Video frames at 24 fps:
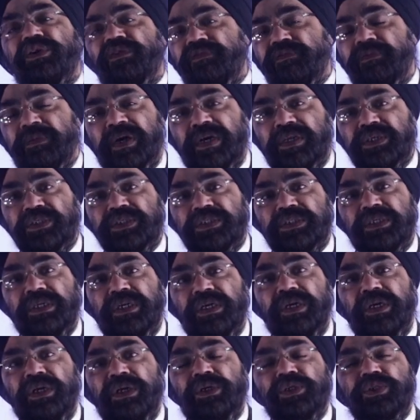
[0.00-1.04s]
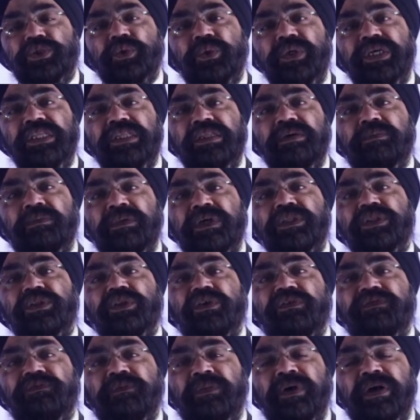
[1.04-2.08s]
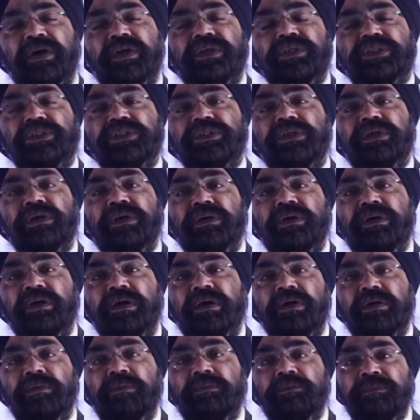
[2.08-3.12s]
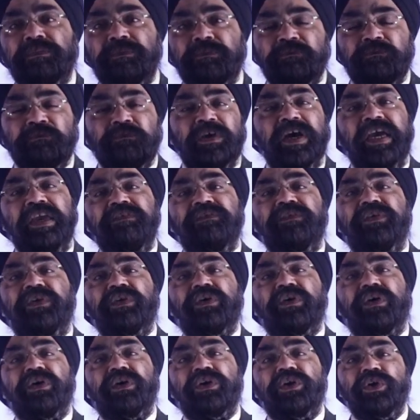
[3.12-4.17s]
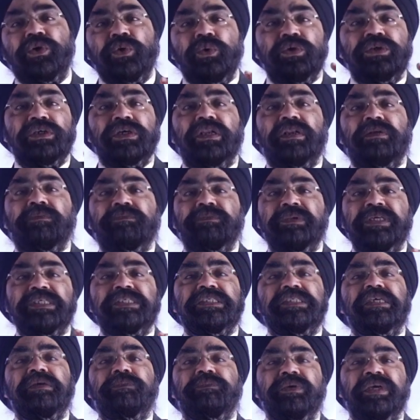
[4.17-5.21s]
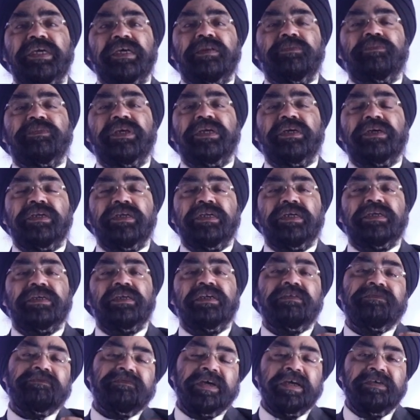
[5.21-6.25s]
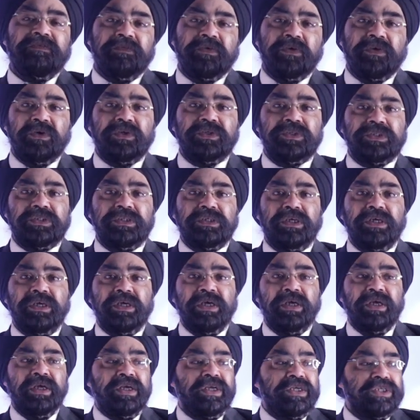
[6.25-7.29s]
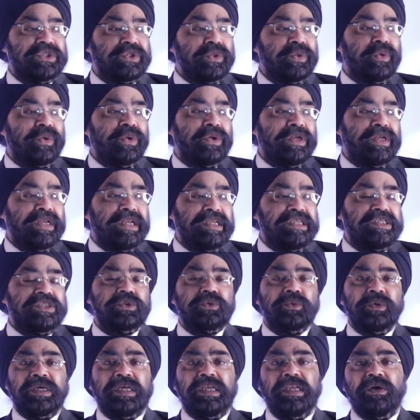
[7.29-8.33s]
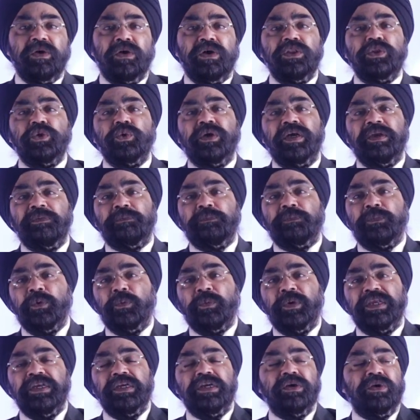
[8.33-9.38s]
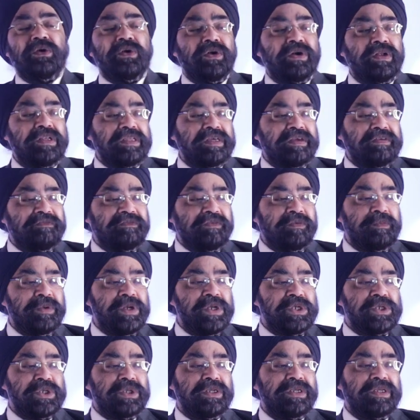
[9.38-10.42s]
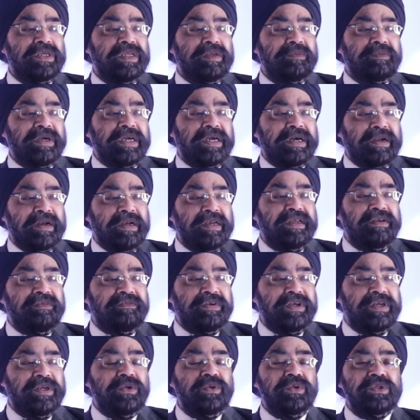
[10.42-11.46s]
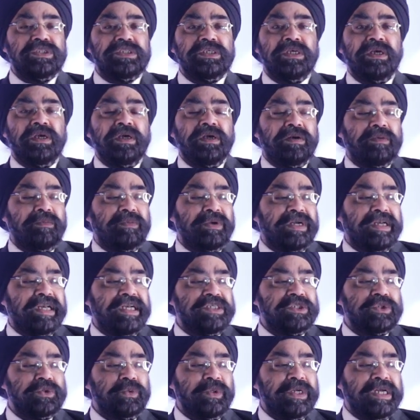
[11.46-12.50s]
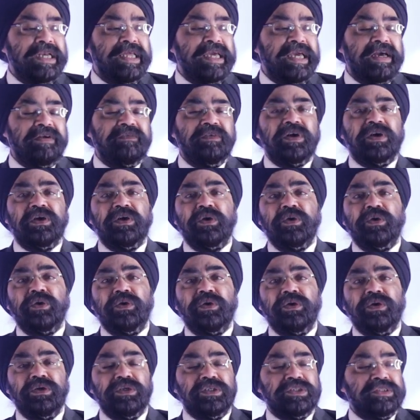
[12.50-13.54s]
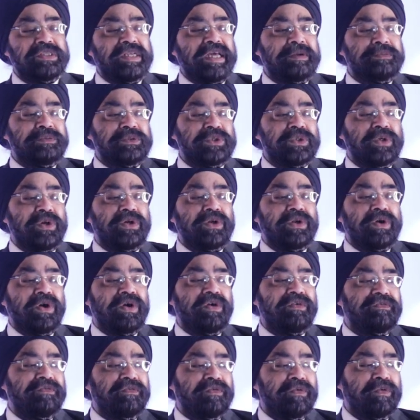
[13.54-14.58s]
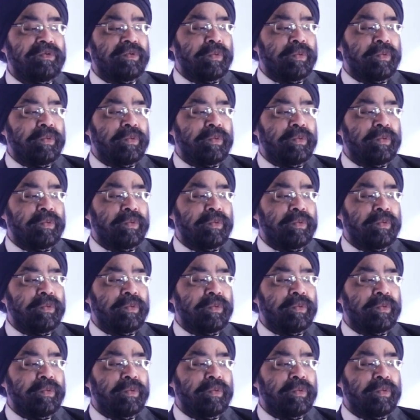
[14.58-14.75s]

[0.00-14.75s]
of March. So in the month of March, 5 draw total, BCPNP conducted 5 draws. So let's quickly, although I provided all the information in my earlier videos, but let's quickly have a snapshot of